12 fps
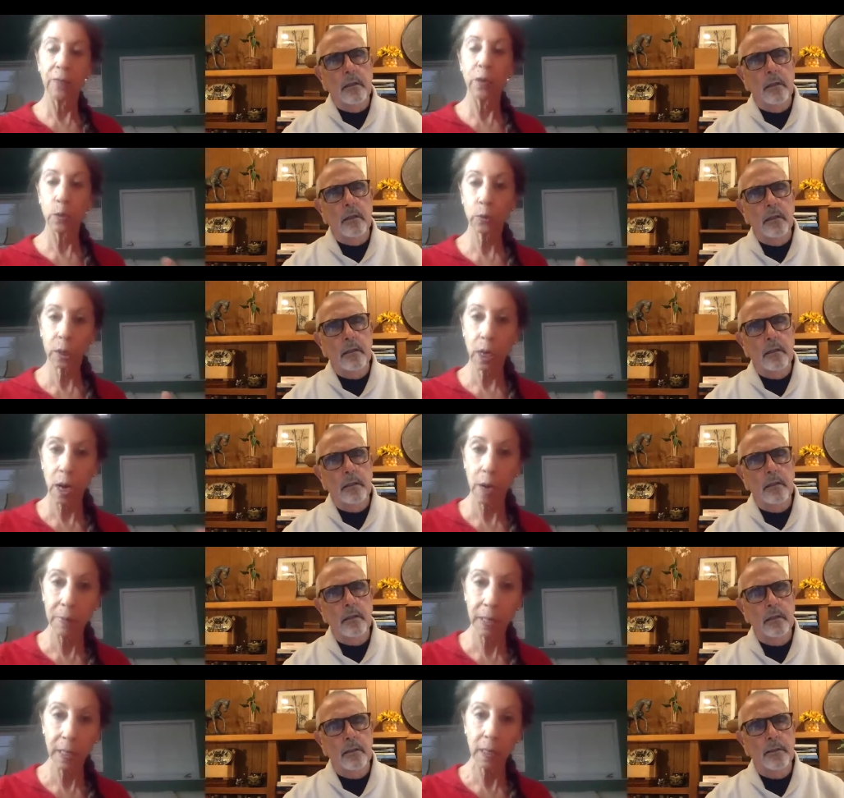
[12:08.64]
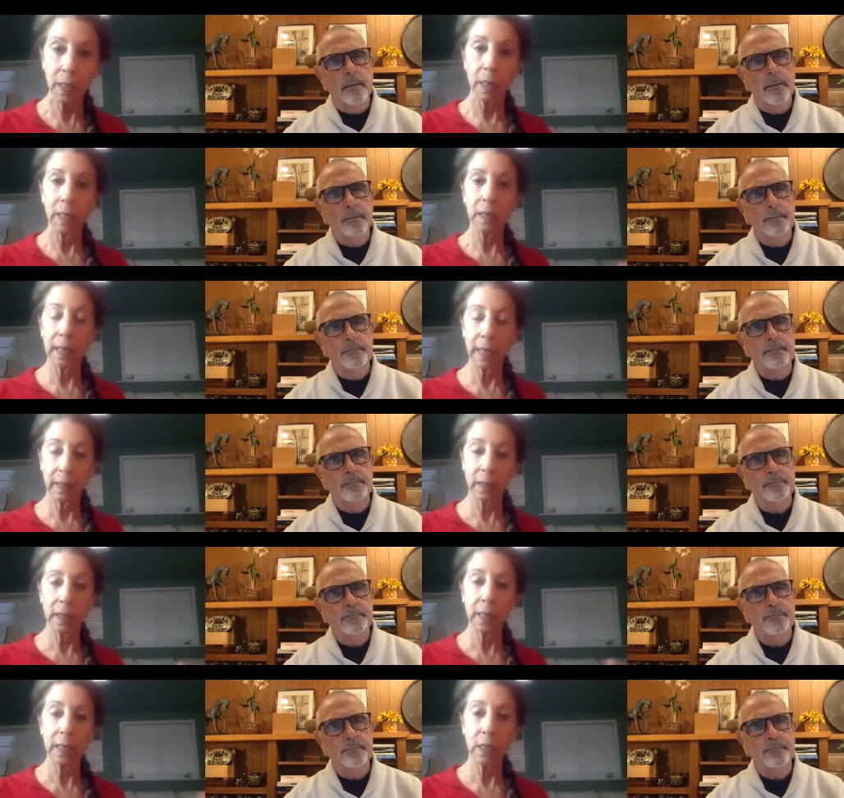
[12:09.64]
Speaker 1: those coming
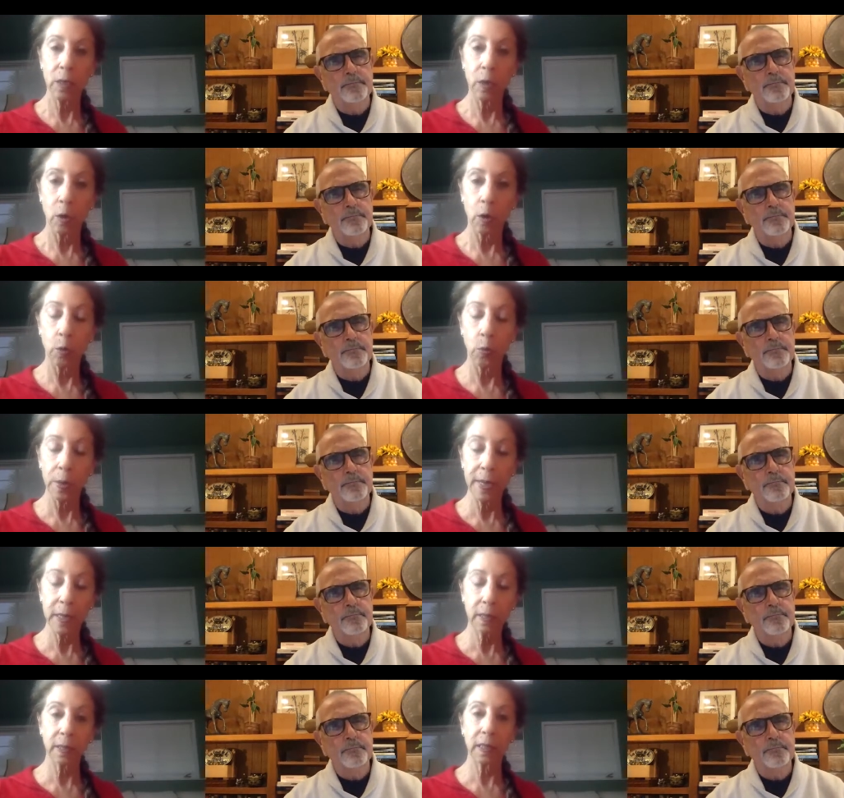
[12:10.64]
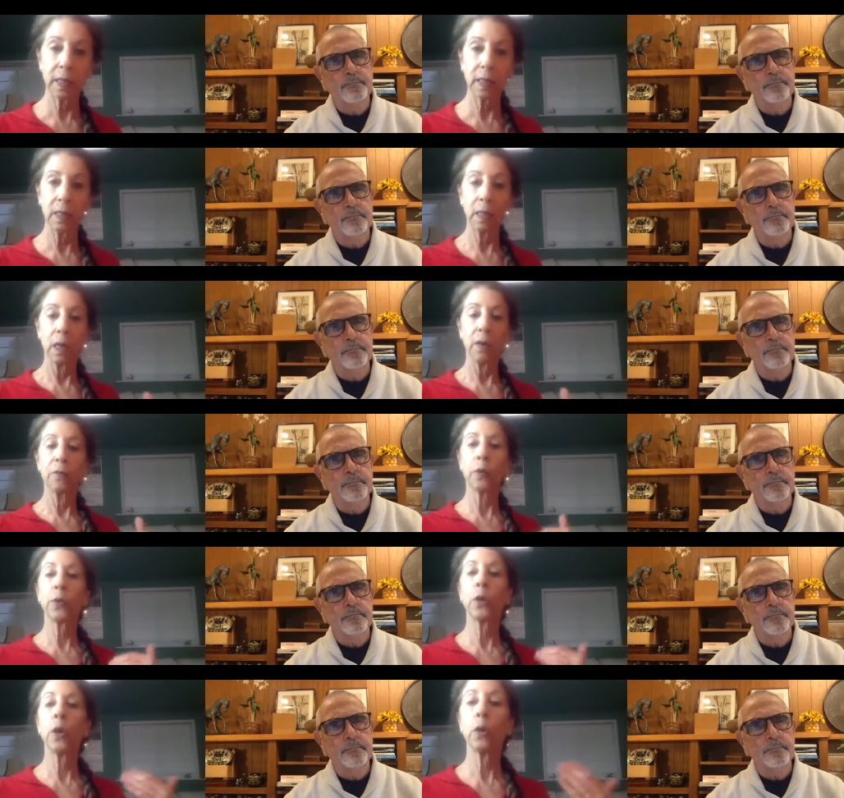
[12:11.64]
daily or weekly for
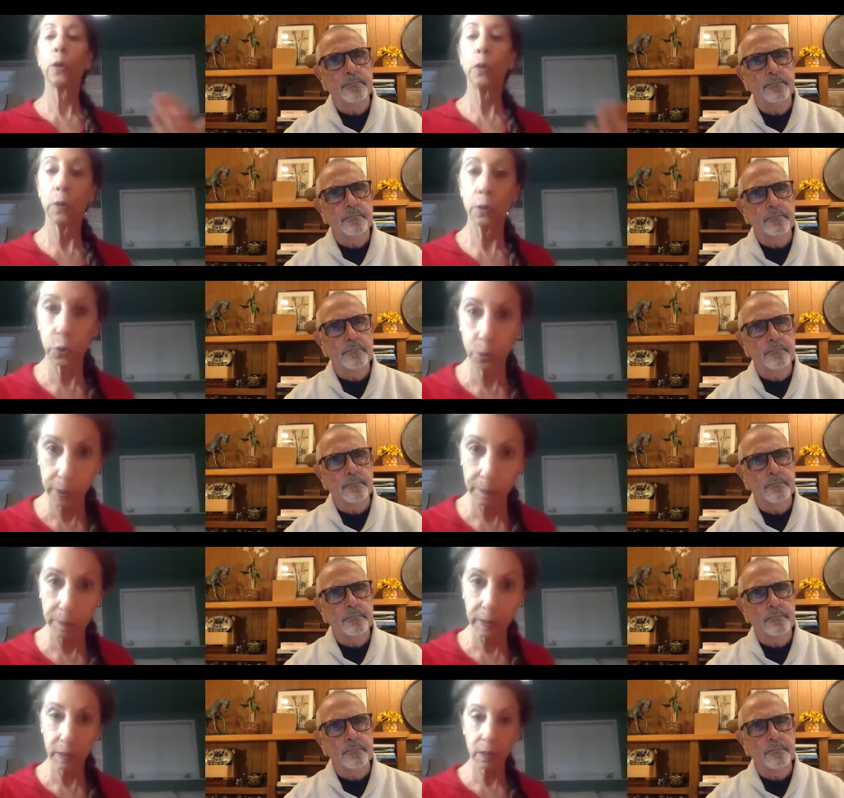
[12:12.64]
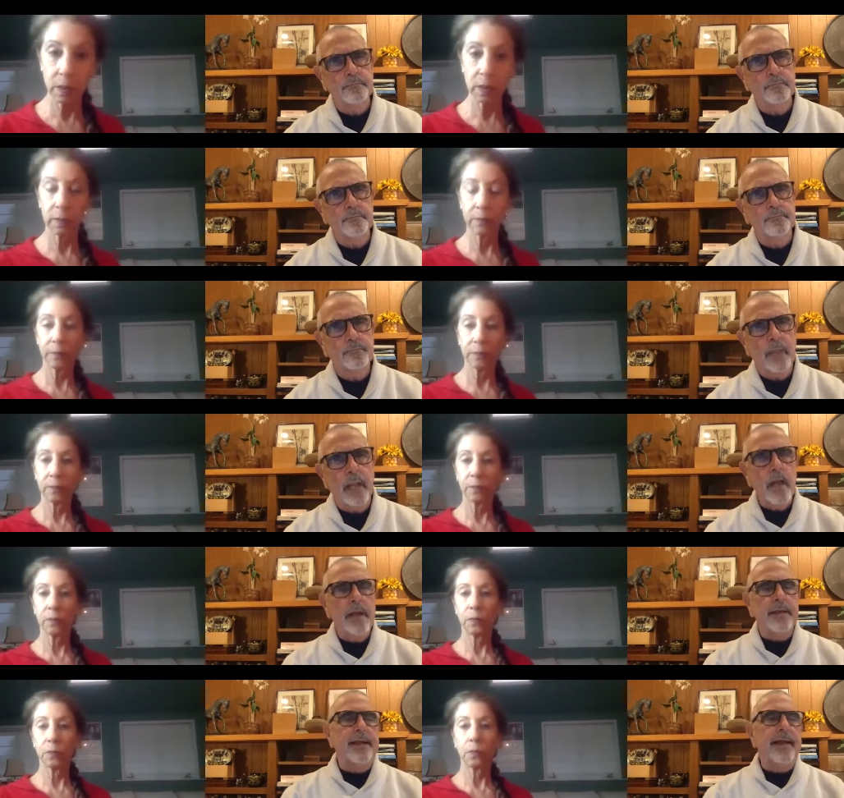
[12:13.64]
their treatments.
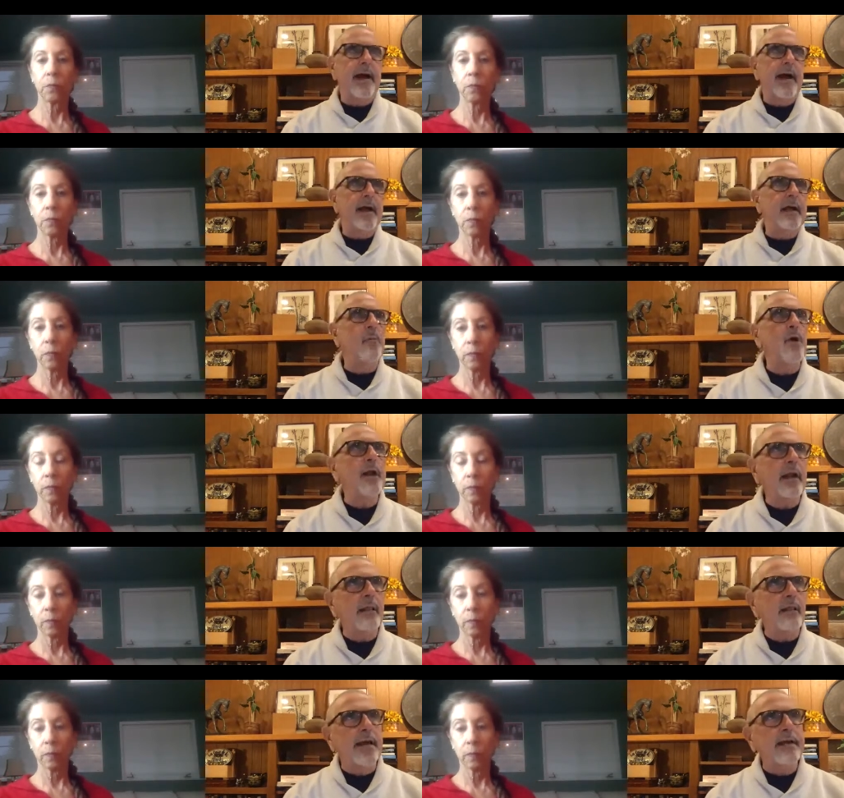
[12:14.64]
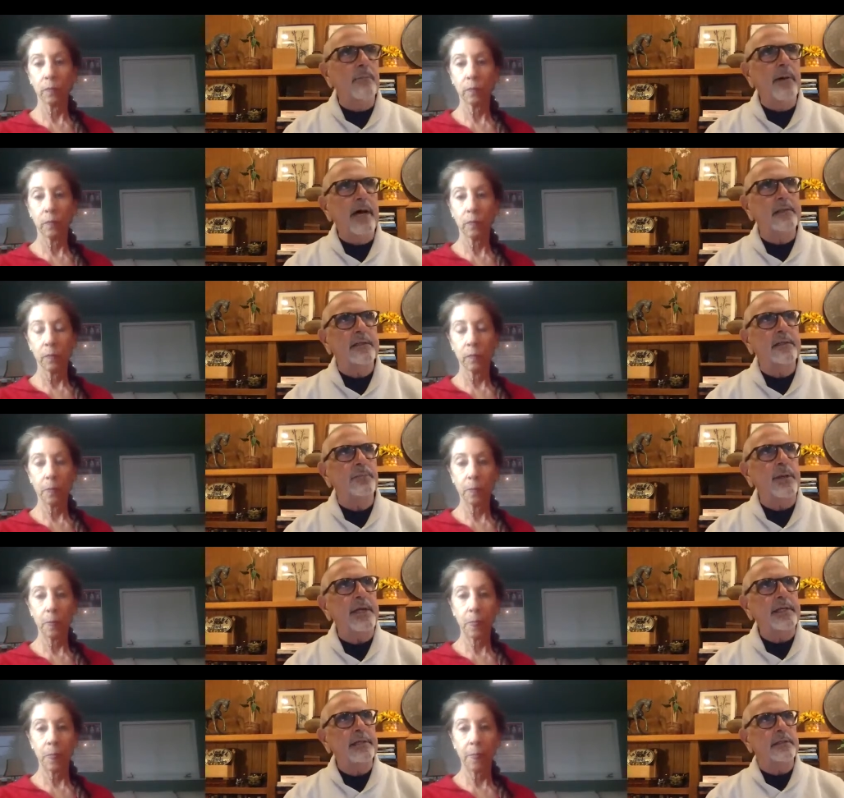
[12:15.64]
Speaker 2: Yeah, what I like about this
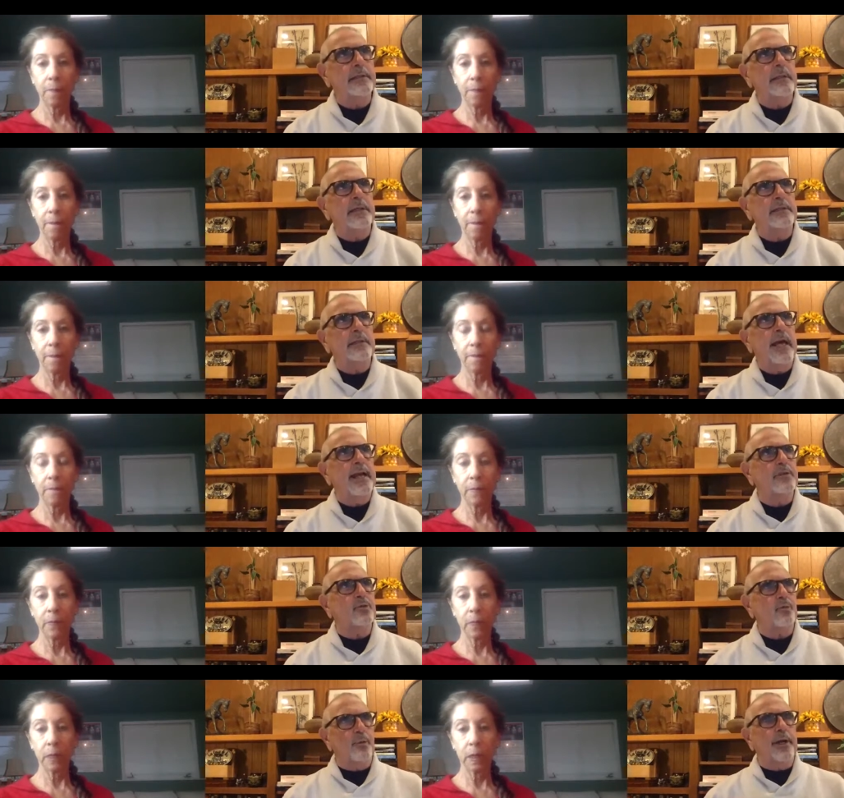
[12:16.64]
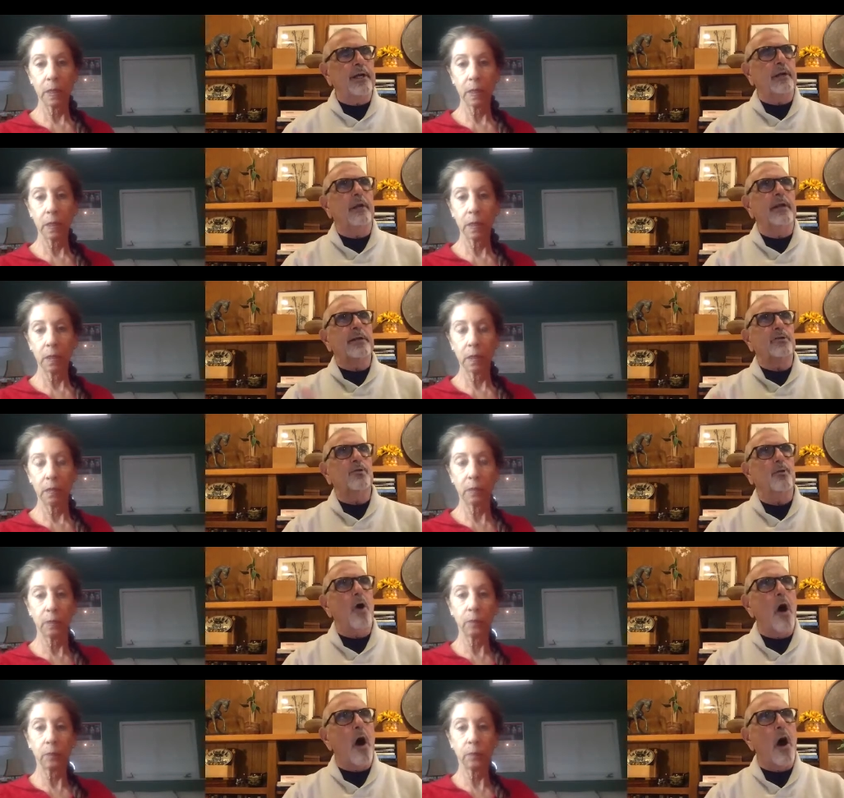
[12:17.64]
piece is that it's real and it's
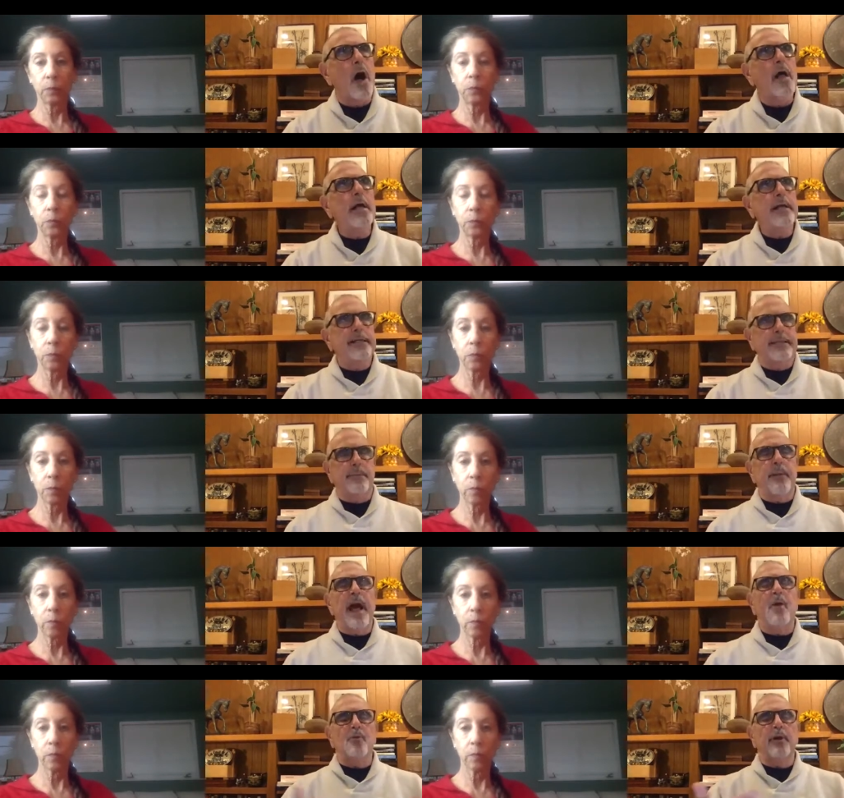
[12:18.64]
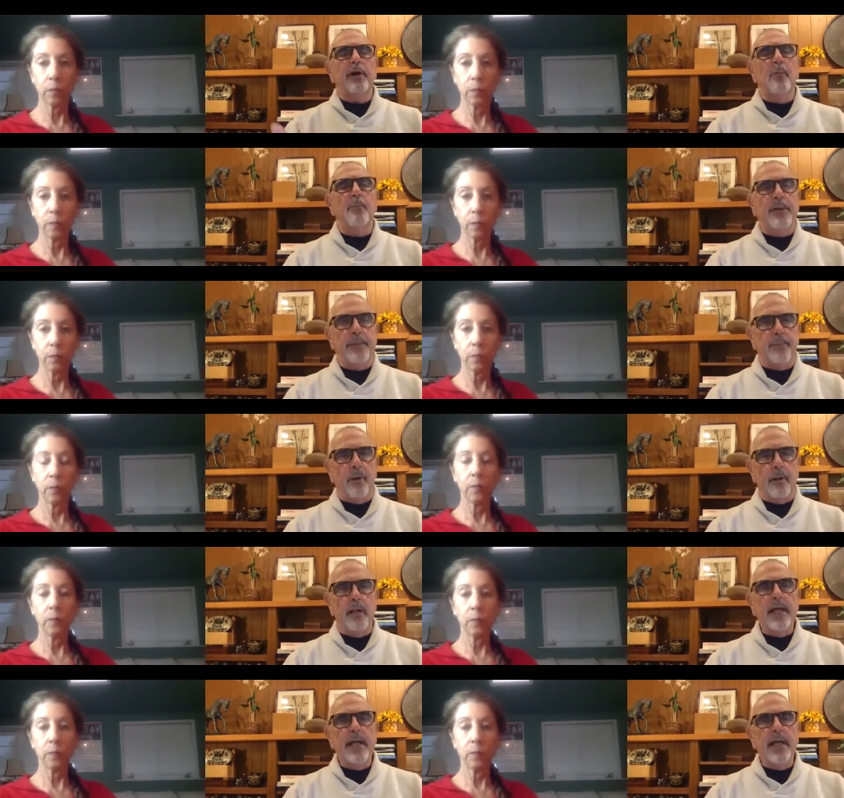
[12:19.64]
raw. It's about real people,